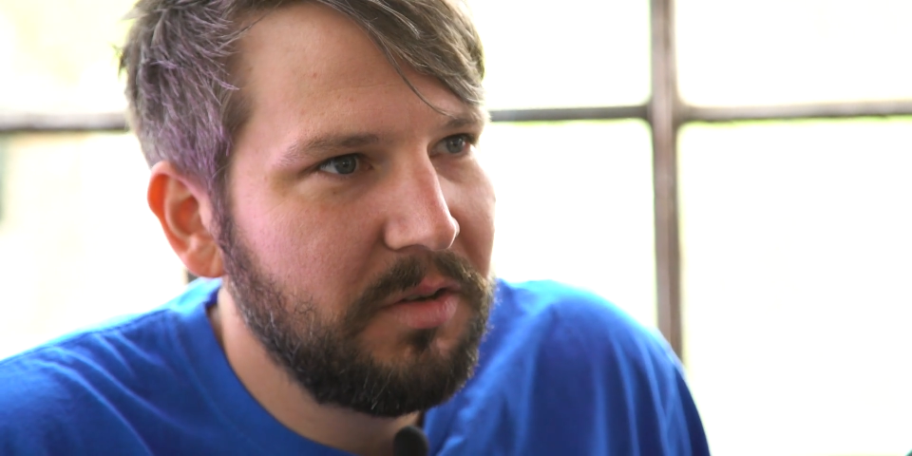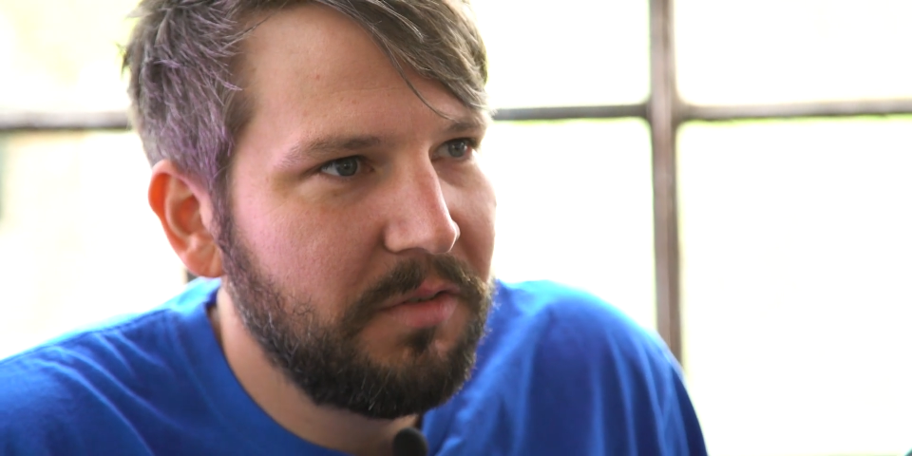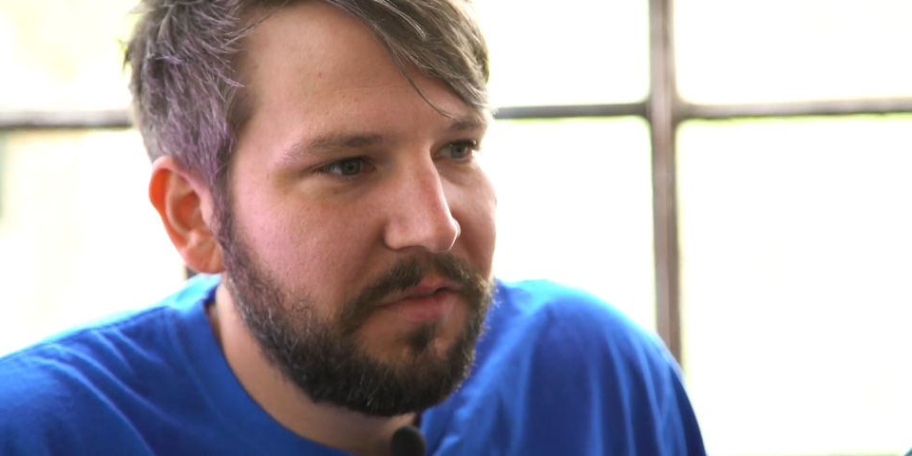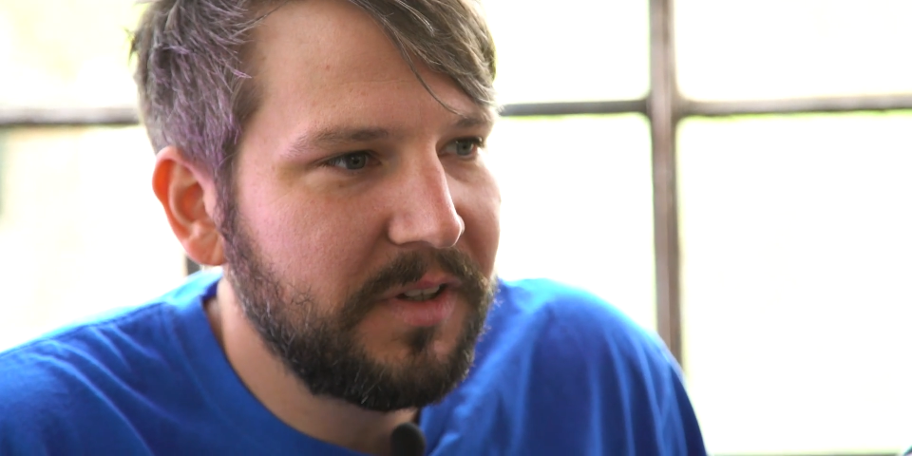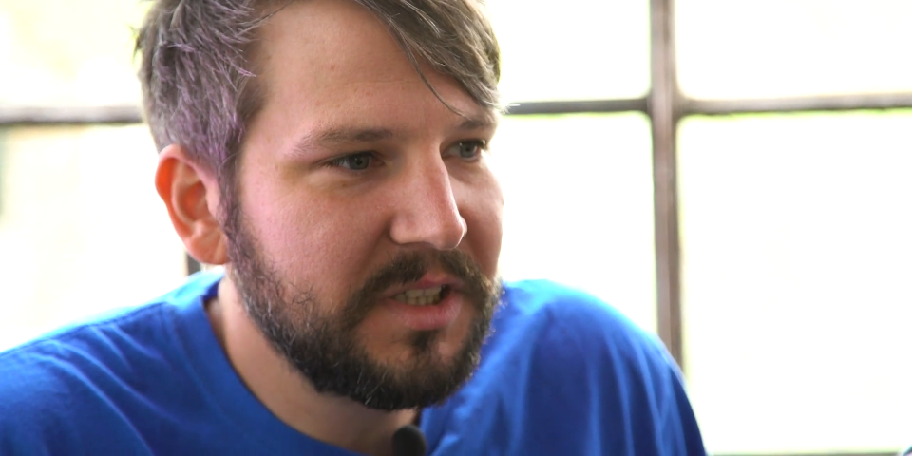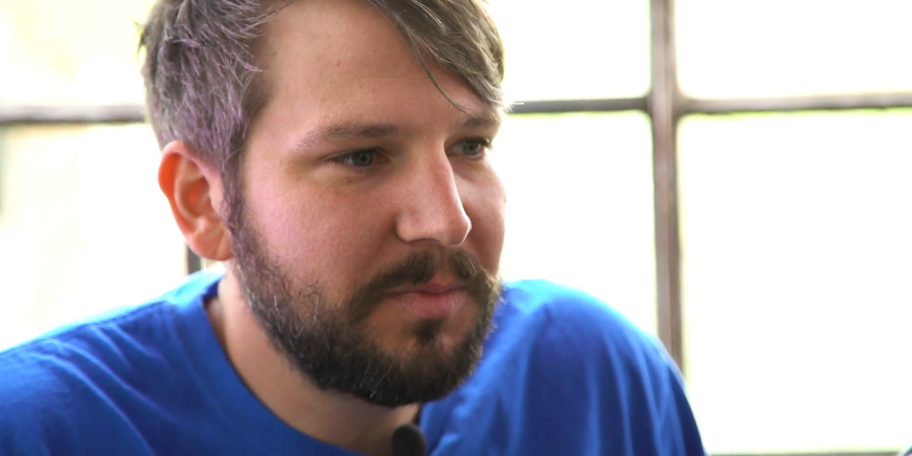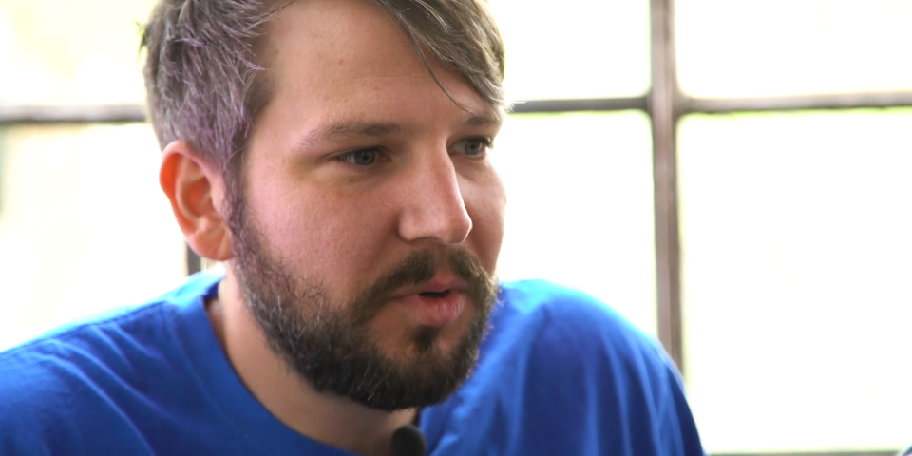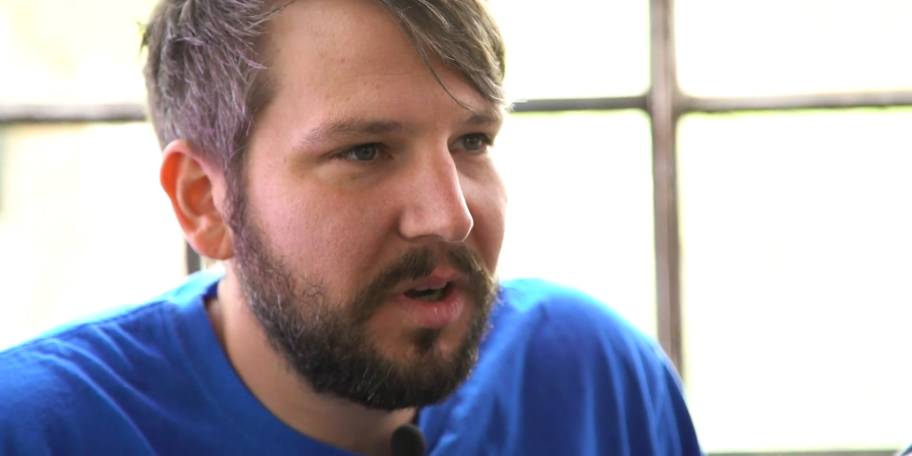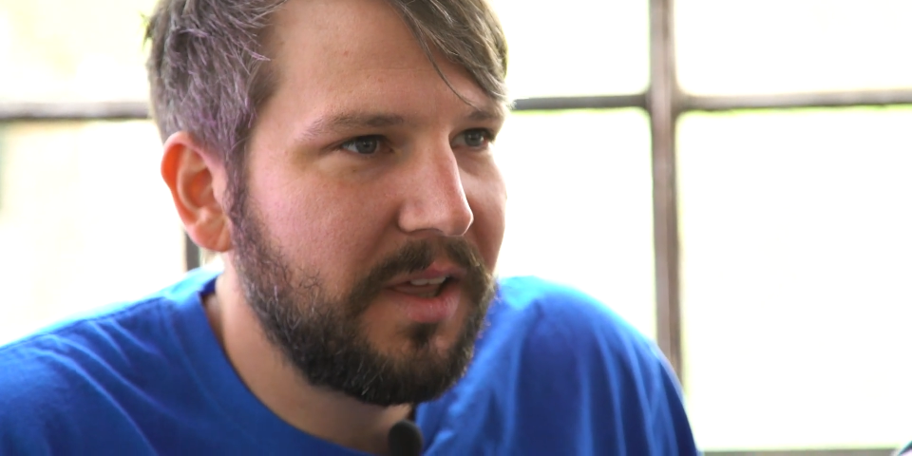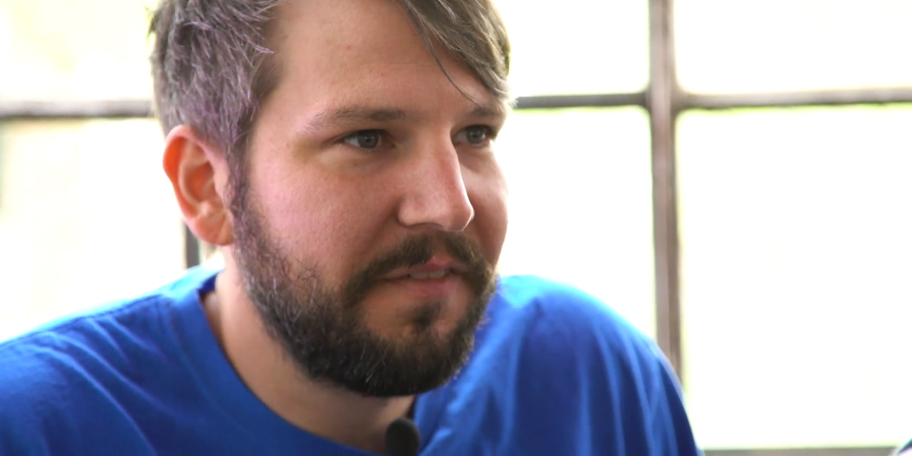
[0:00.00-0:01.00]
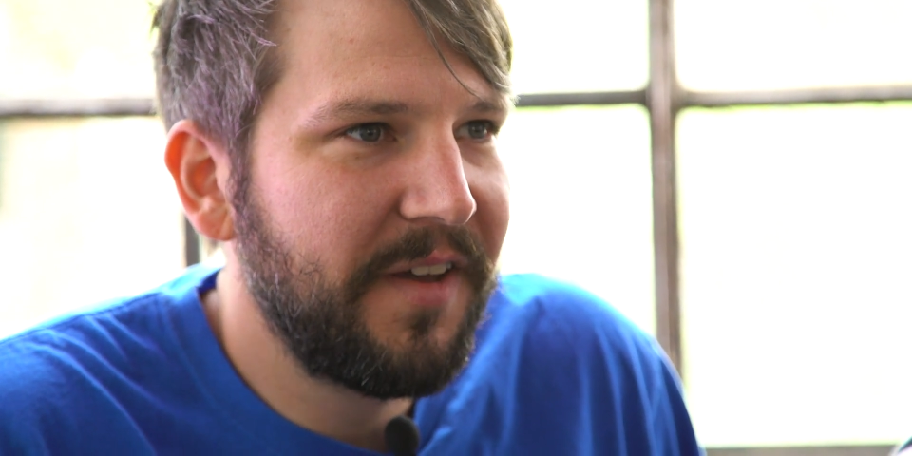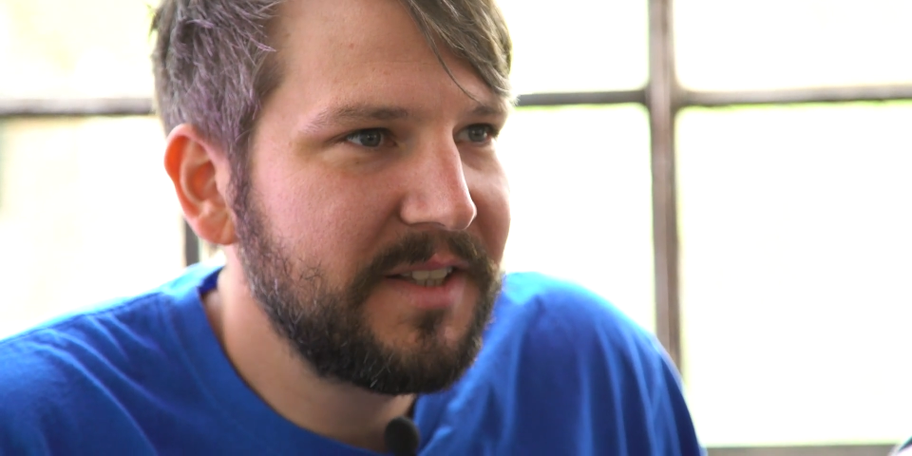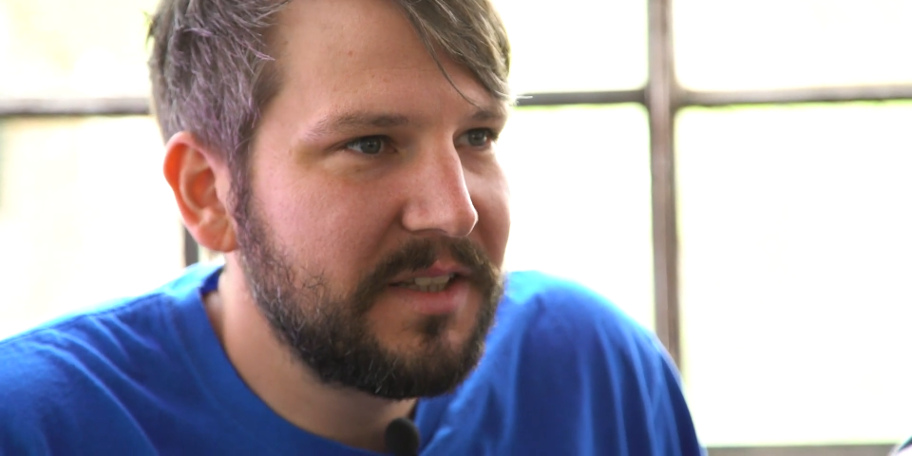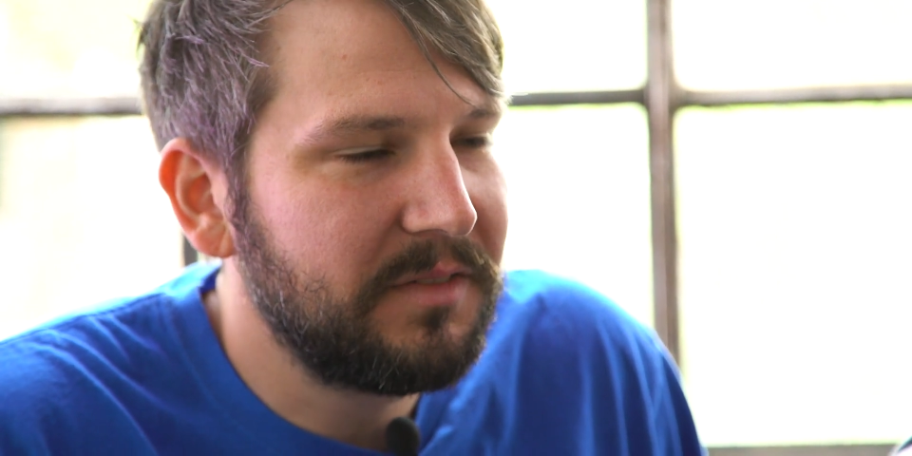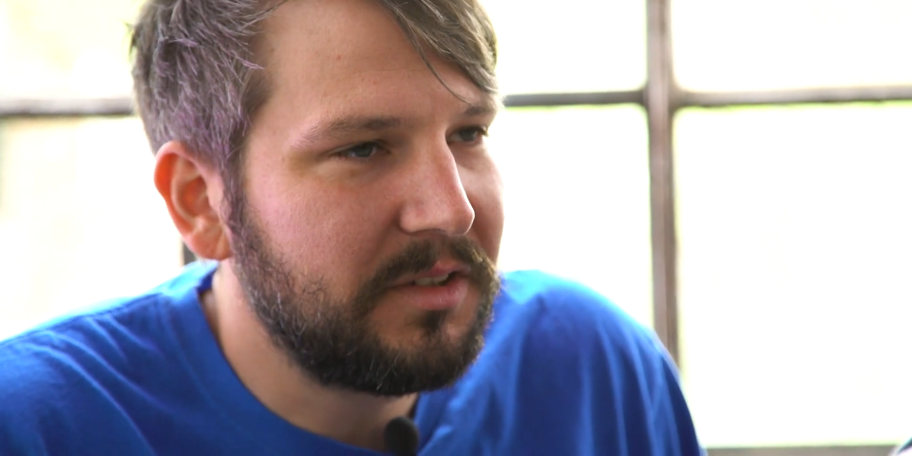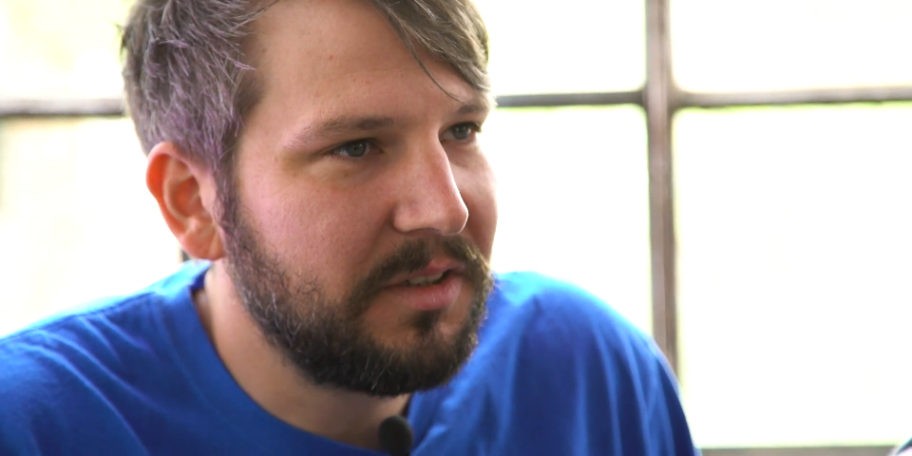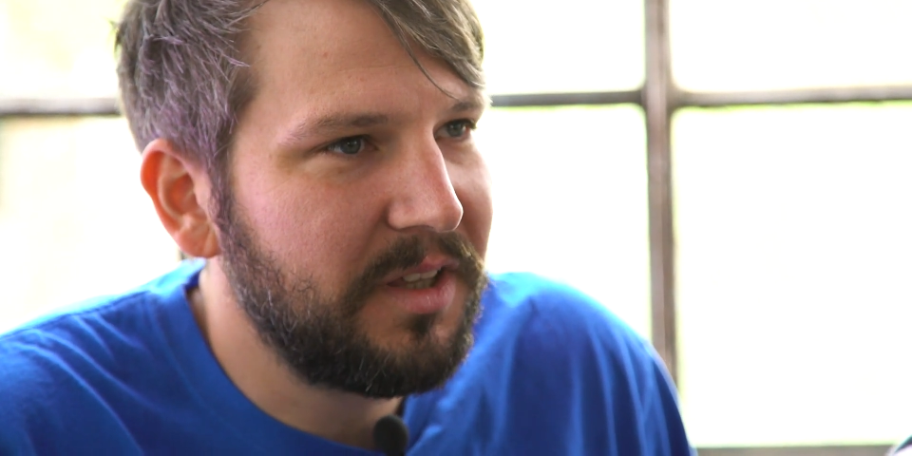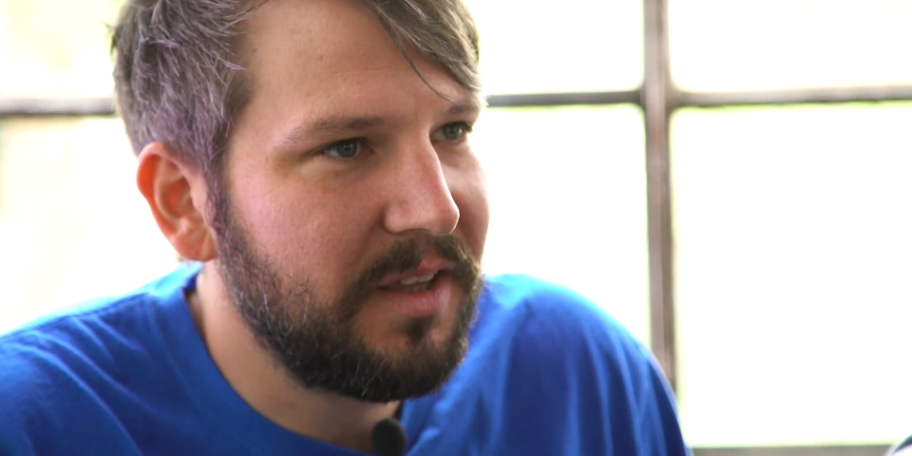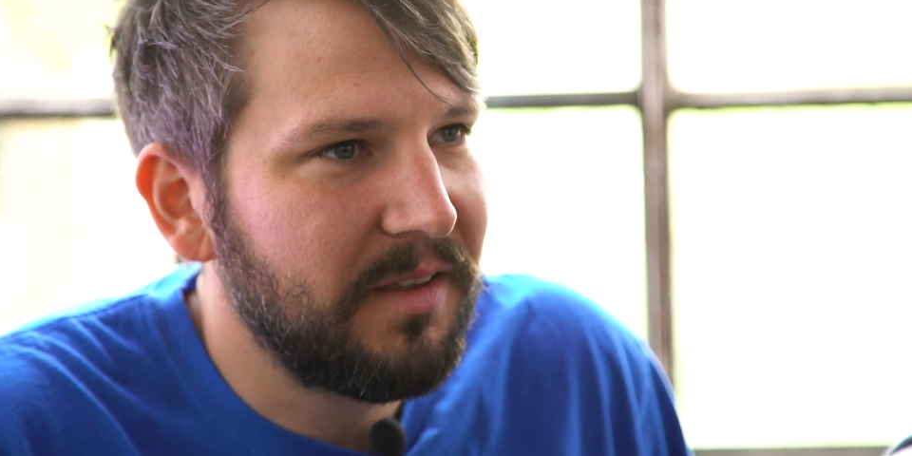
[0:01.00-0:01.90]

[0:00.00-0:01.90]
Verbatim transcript: EU feels more like a festival